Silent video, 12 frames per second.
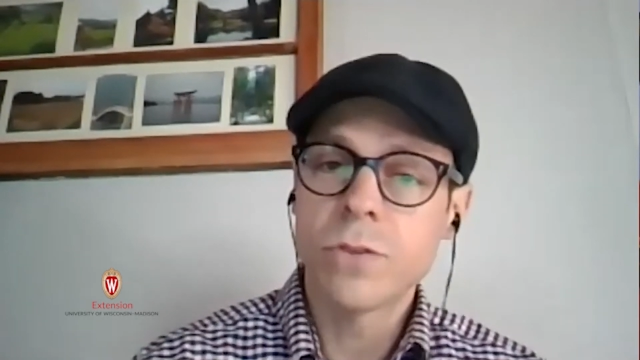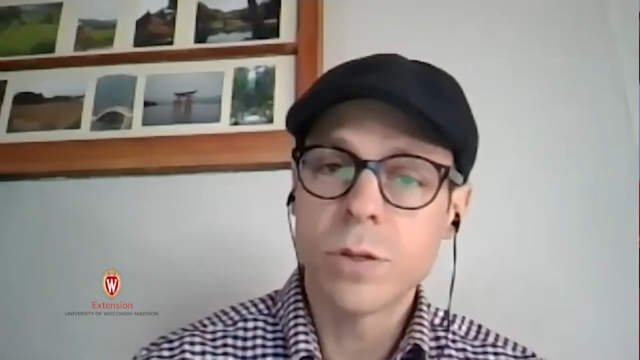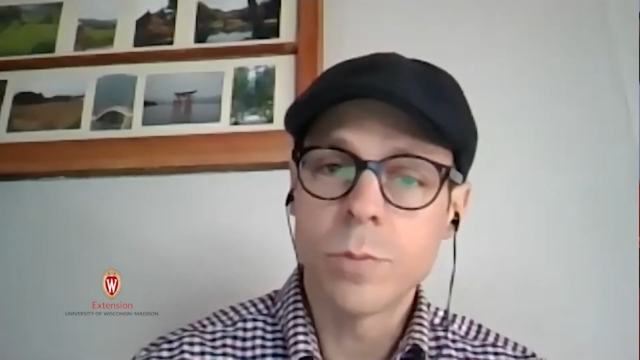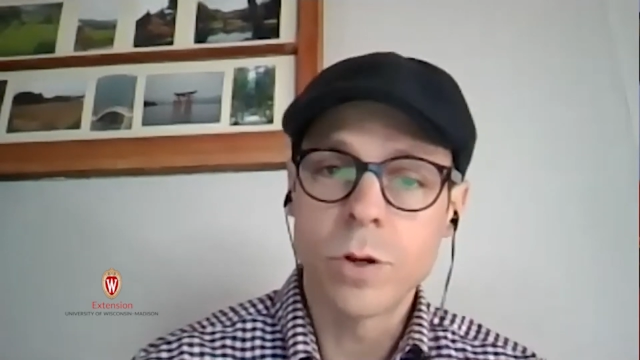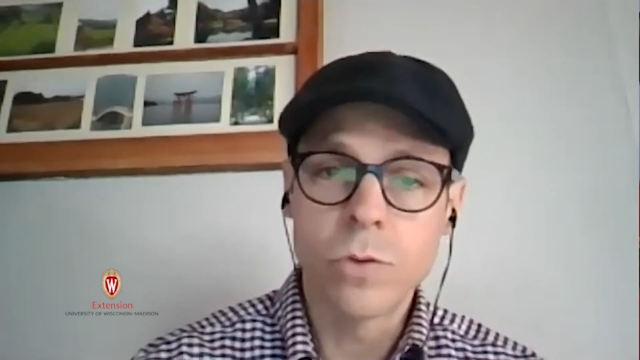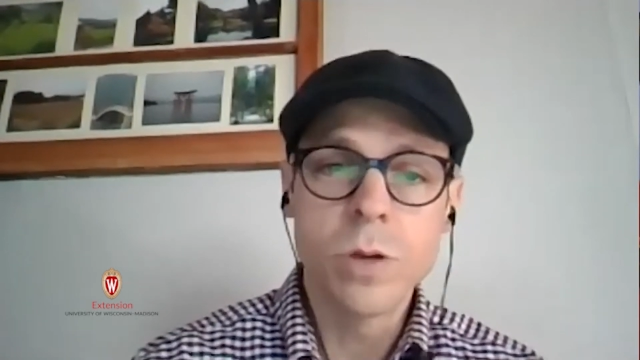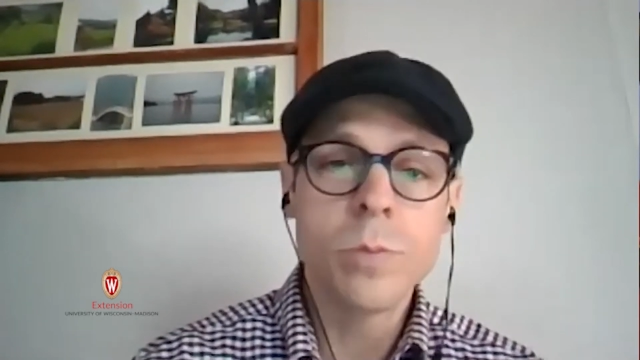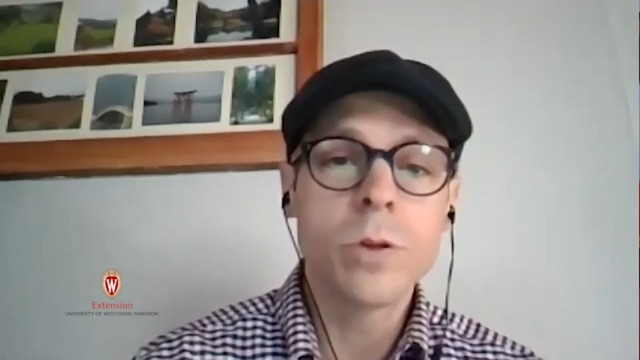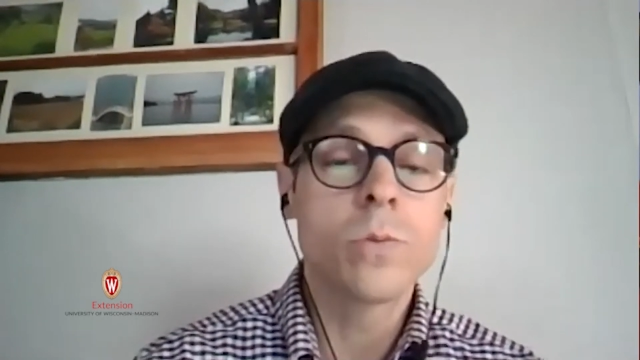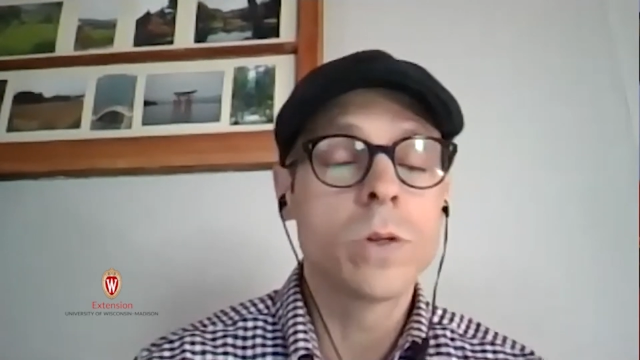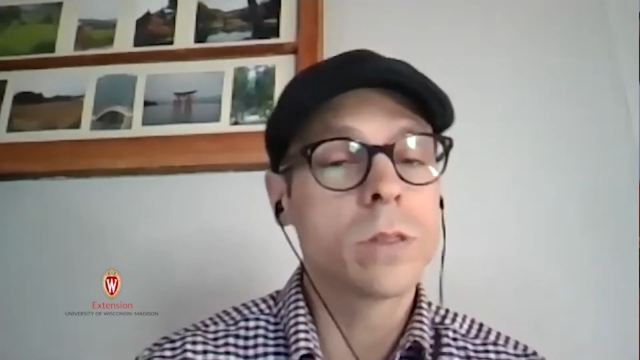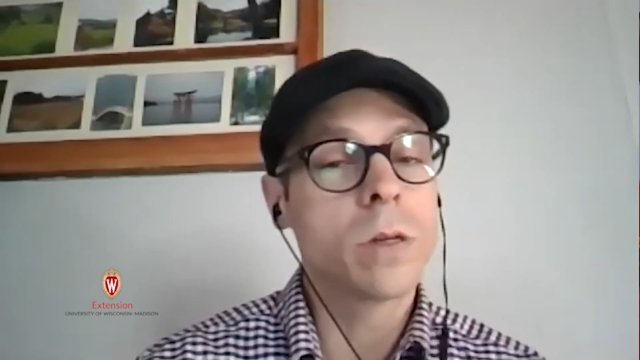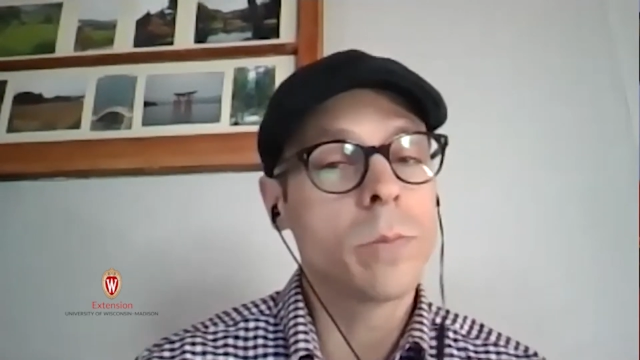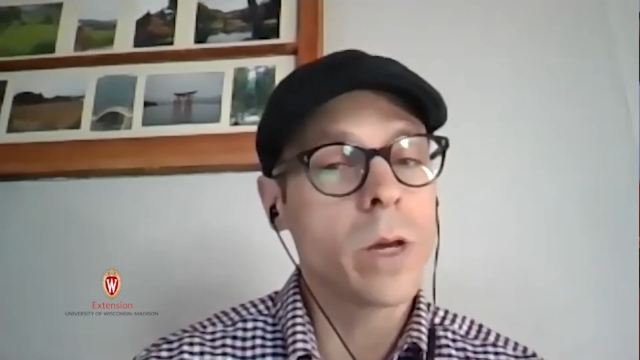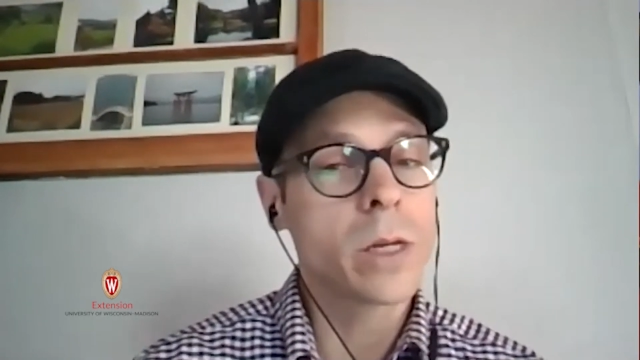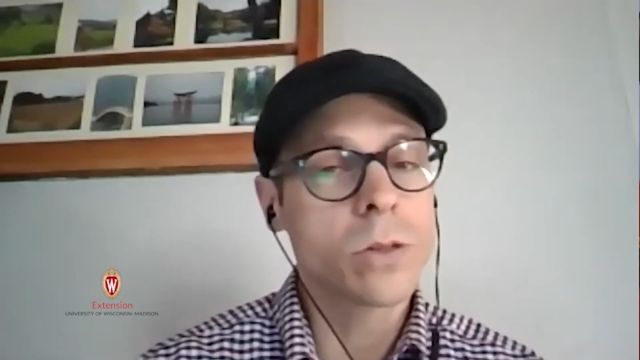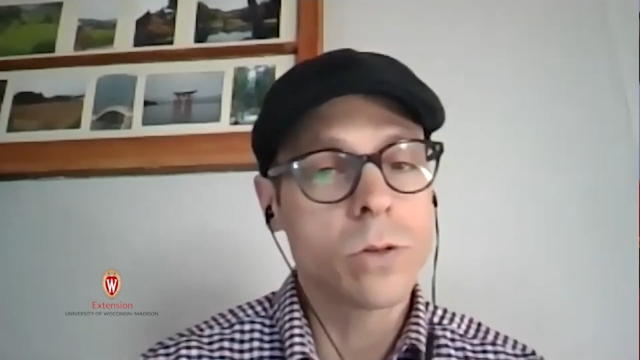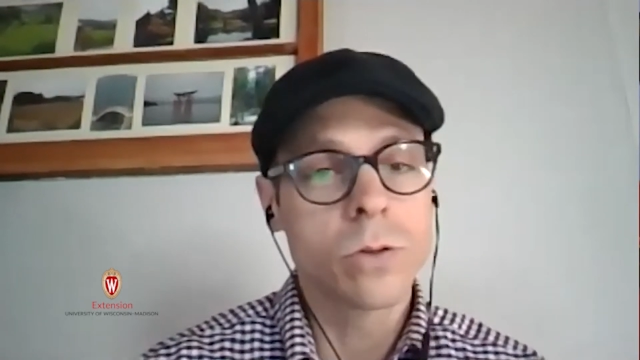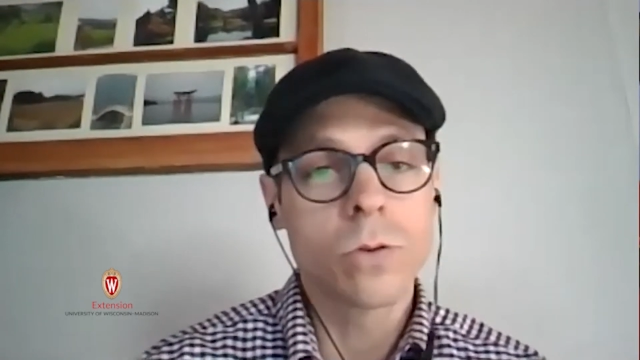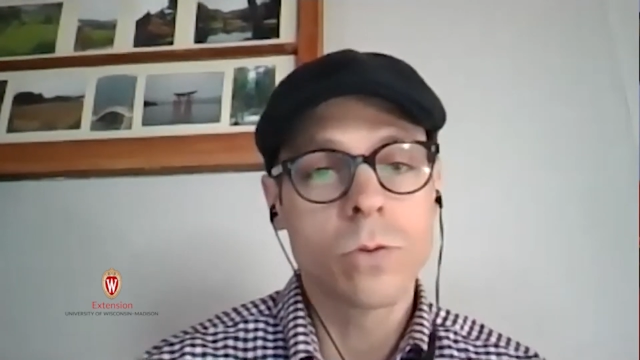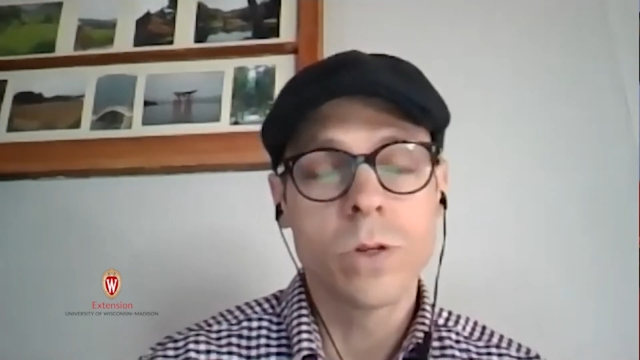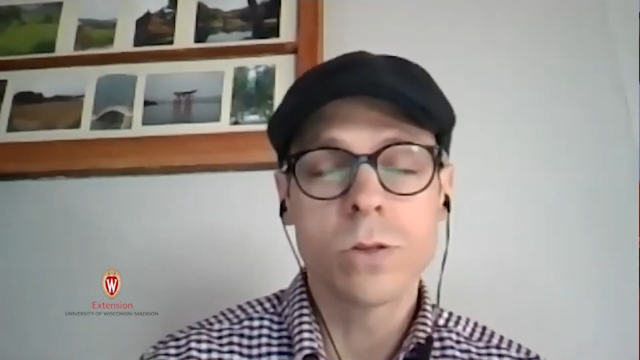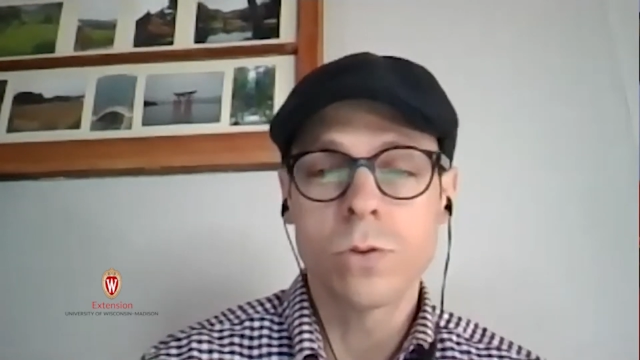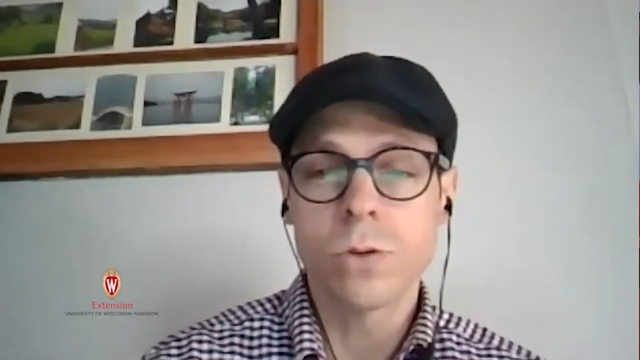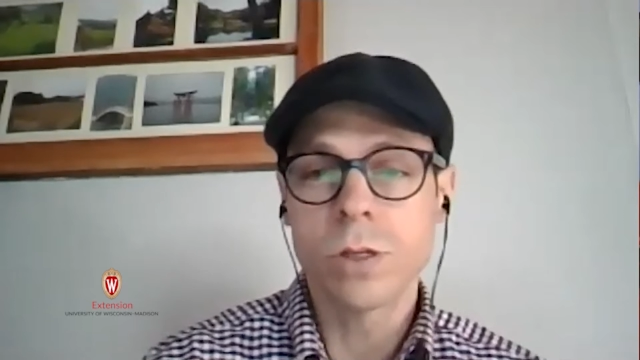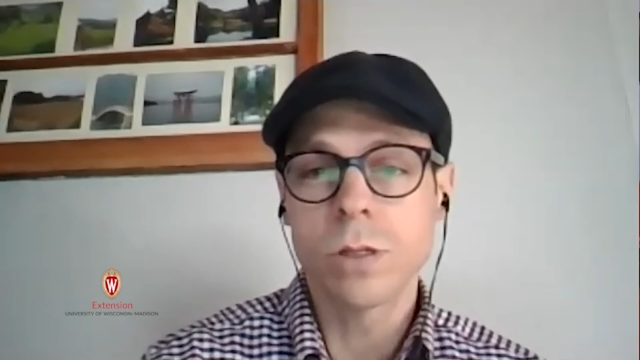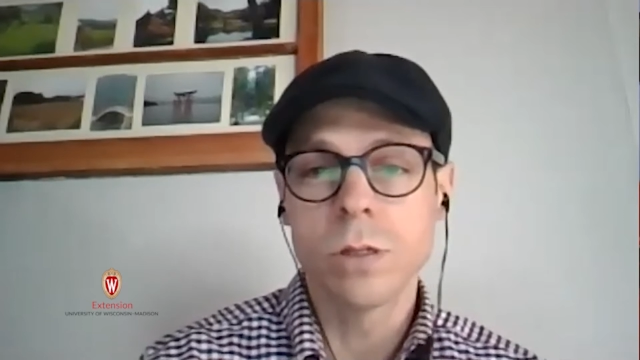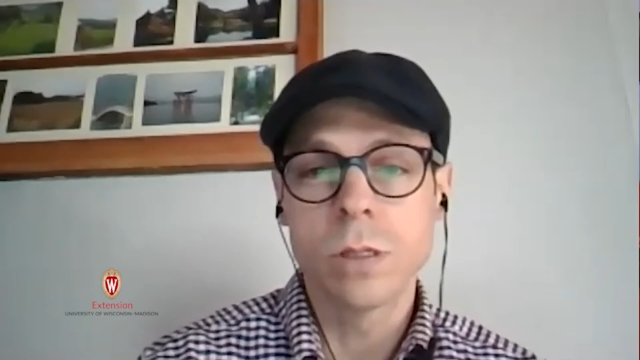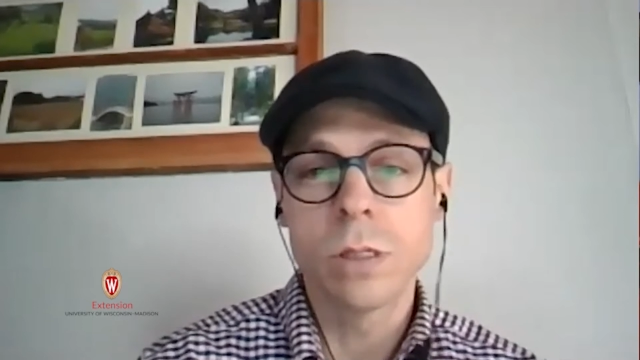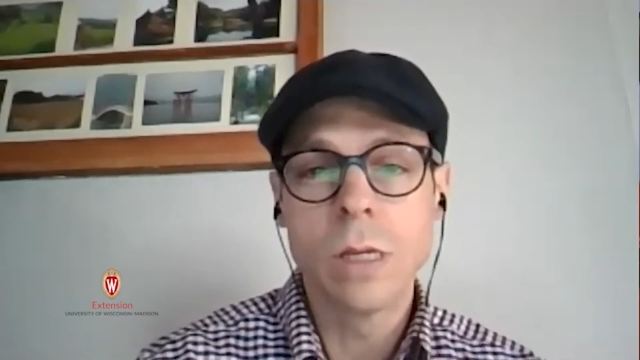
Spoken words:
some agreement with some external resources